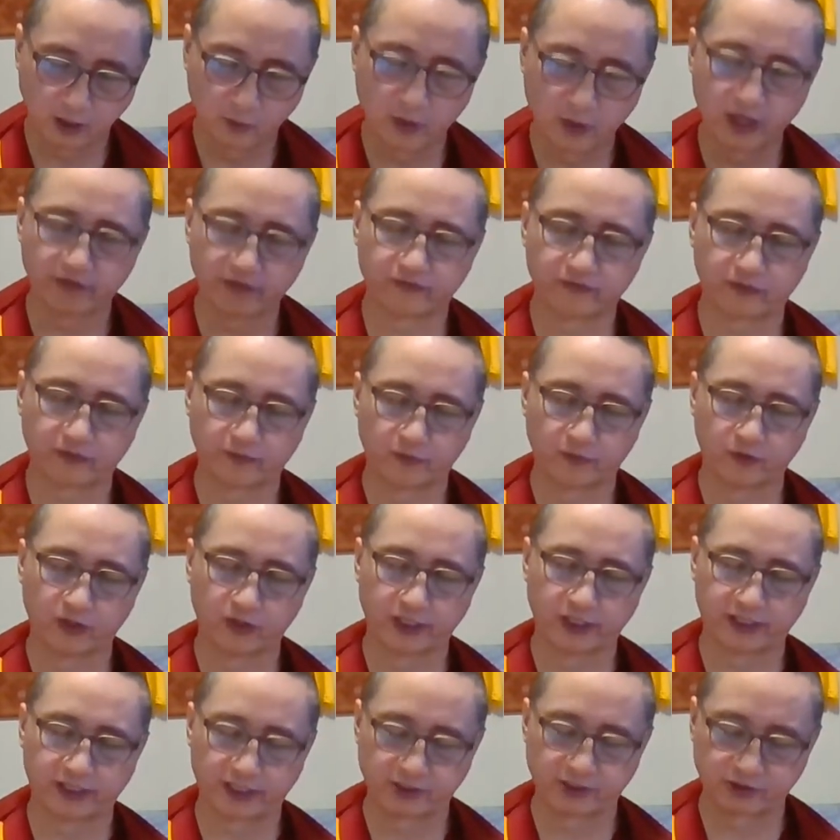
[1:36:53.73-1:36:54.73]
away from
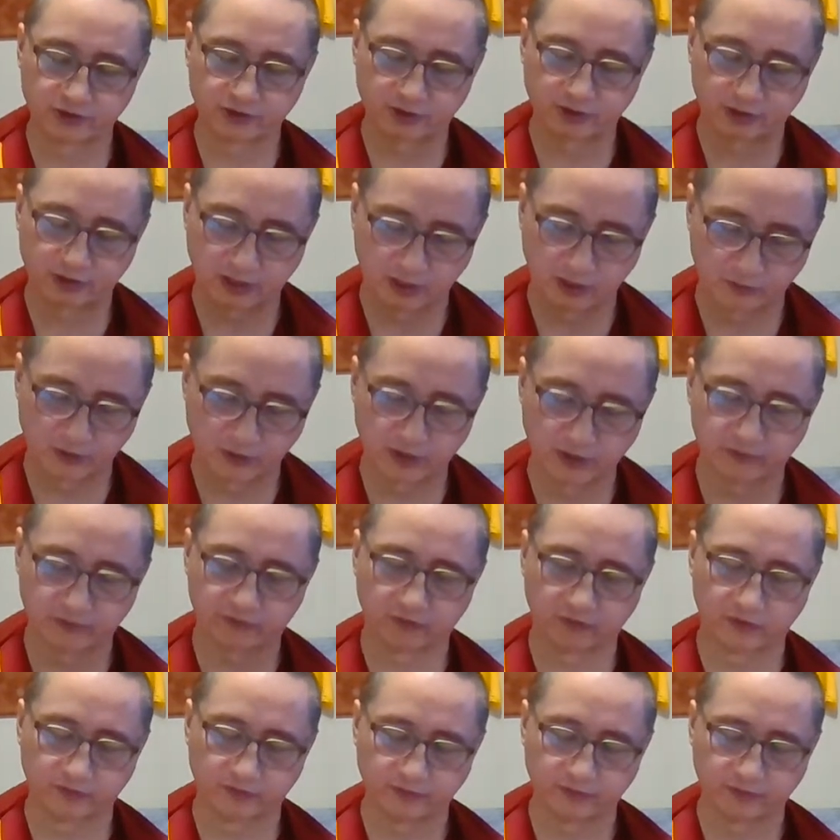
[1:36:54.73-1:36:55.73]
holy concern, away
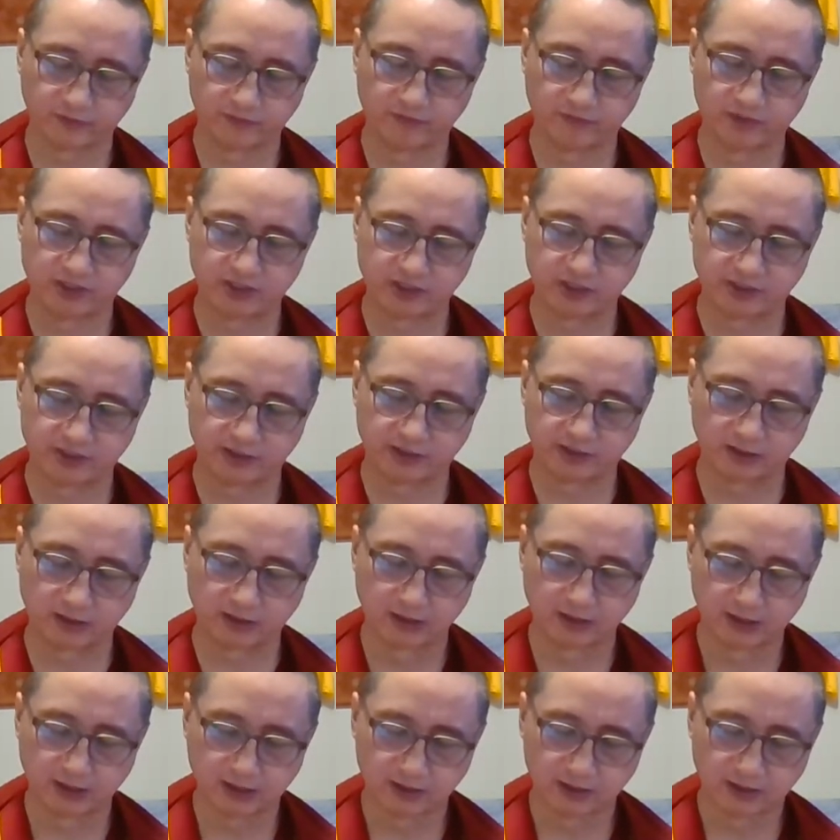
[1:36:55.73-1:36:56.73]
from
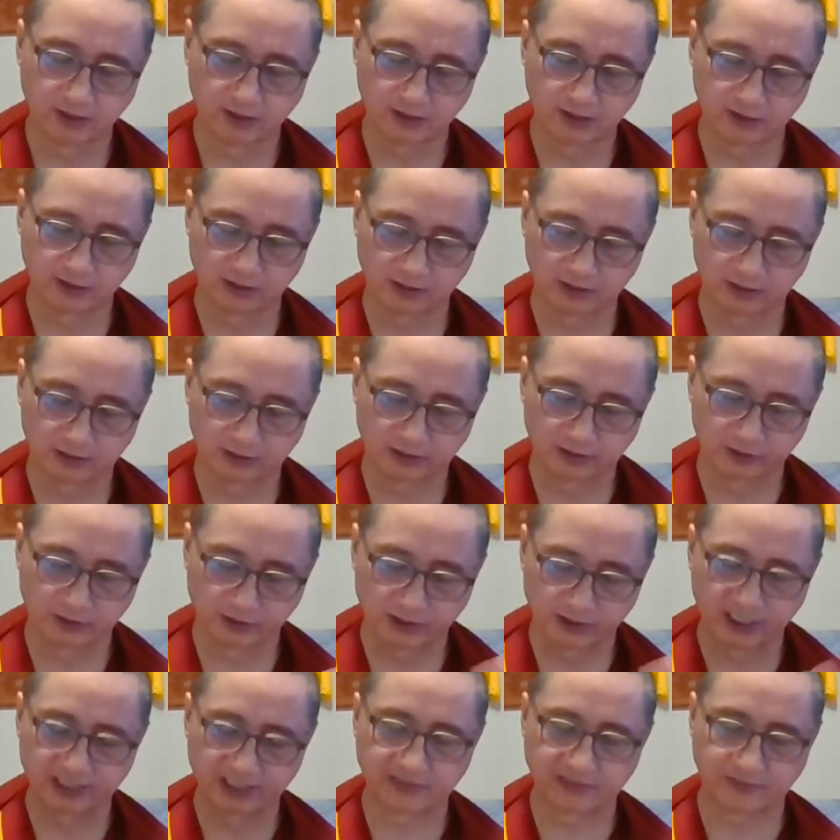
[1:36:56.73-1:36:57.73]
material,
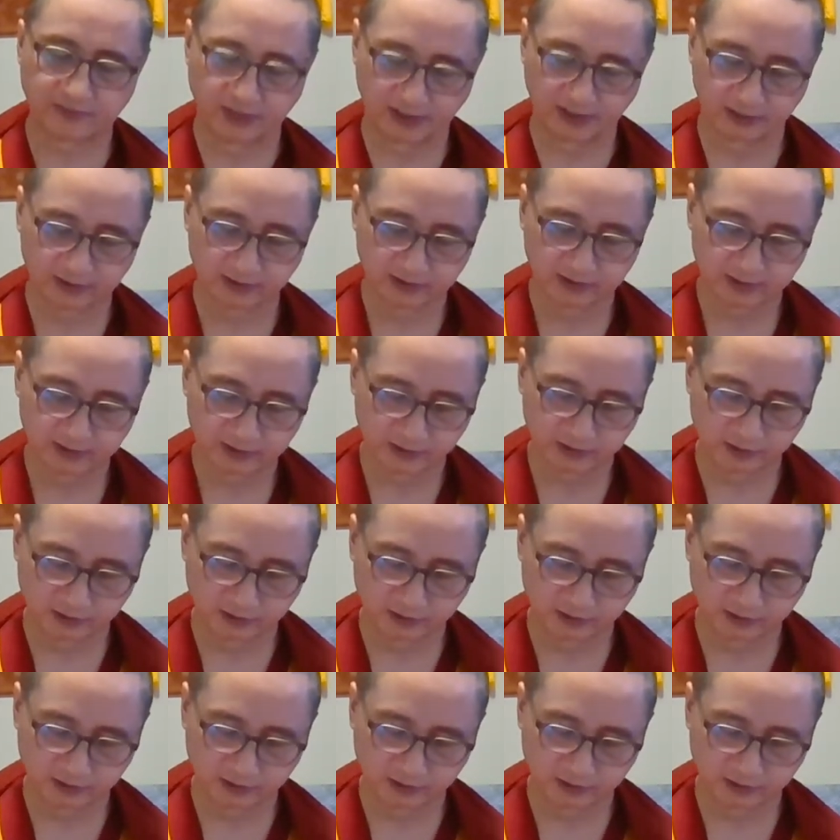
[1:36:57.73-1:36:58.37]
grasping,